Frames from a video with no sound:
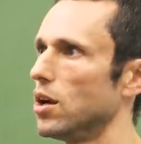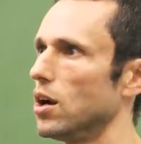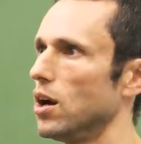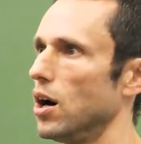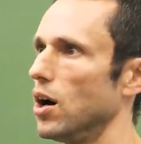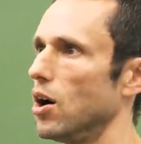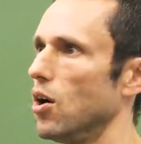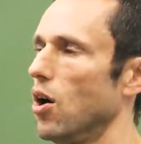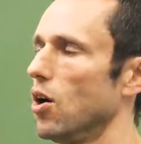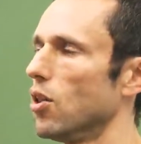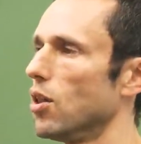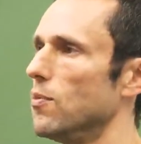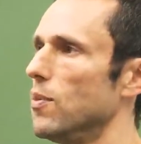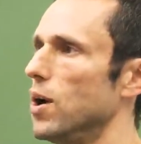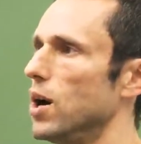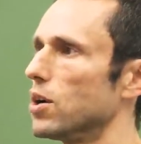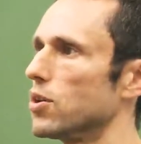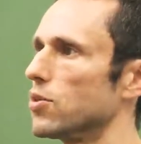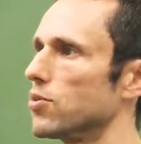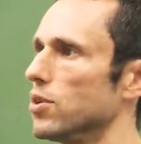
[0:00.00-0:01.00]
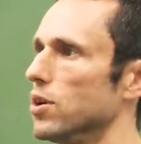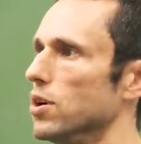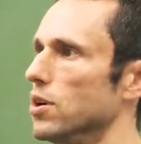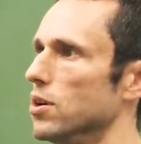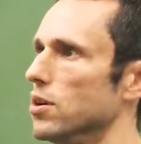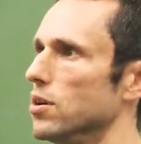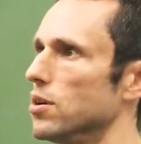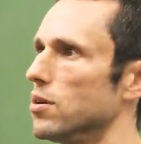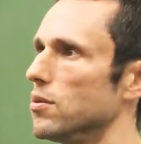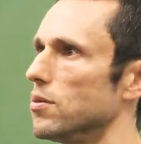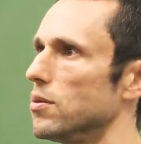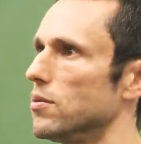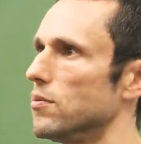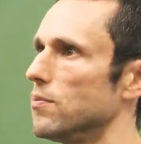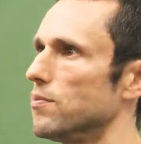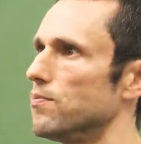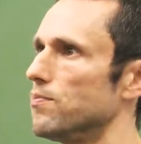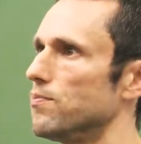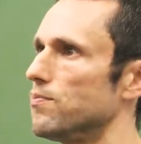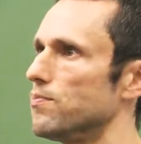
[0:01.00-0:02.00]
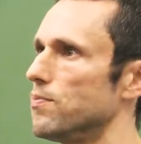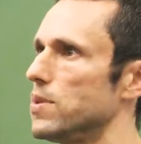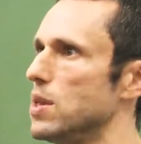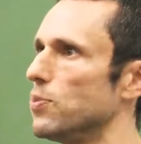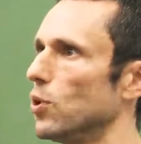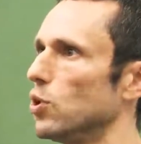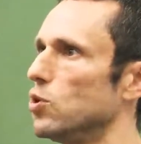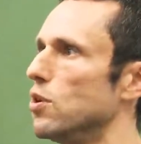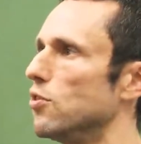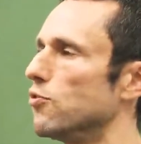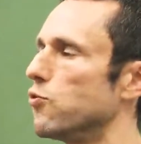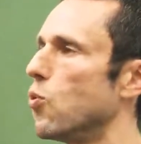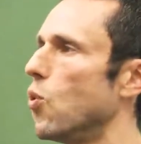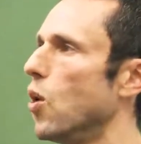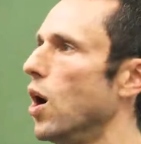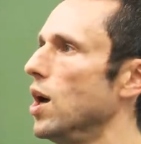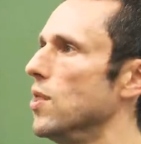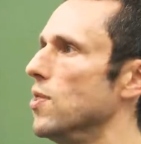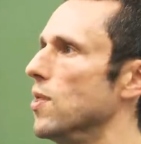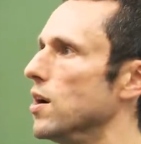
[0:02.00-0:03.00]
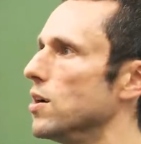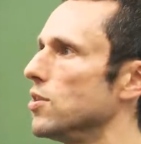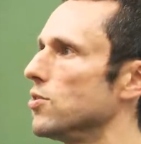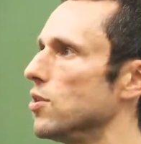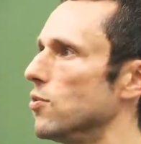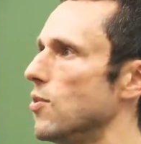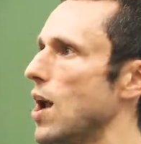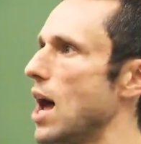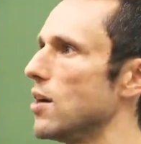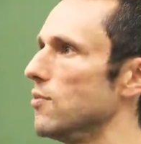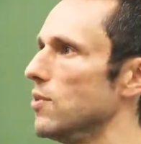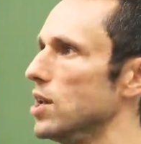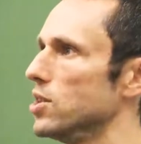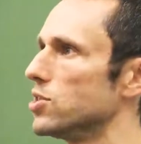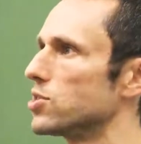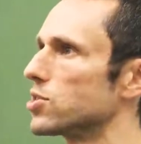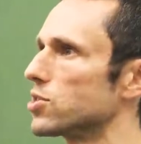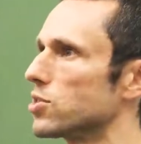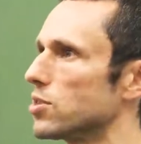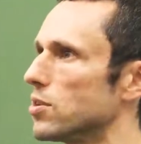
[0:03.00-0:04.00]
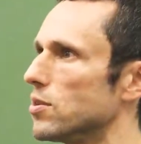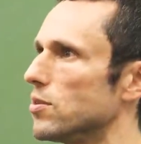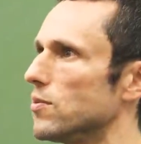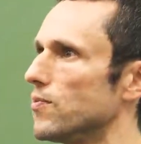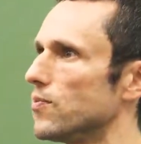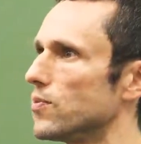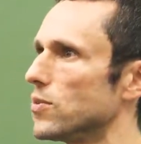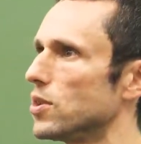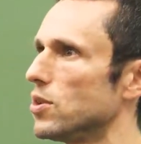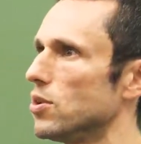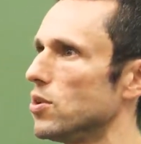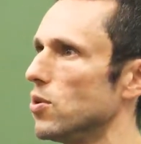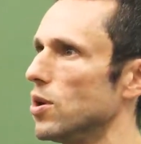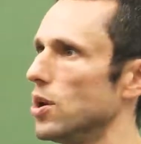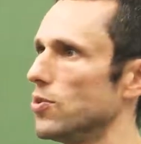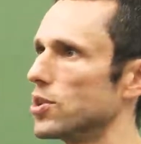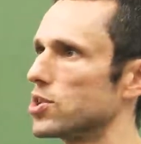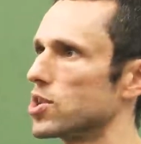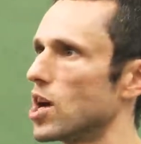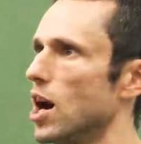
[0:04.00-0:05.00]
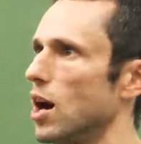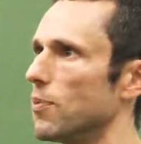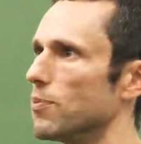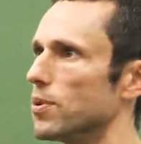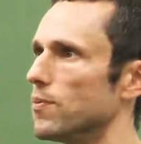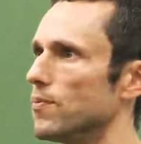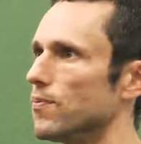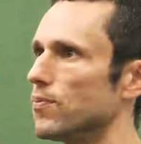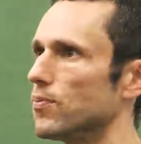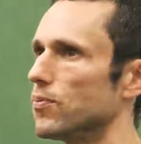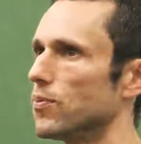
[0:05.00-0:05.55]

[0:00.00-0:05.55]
all among the people who have won the rat race, who are at the top.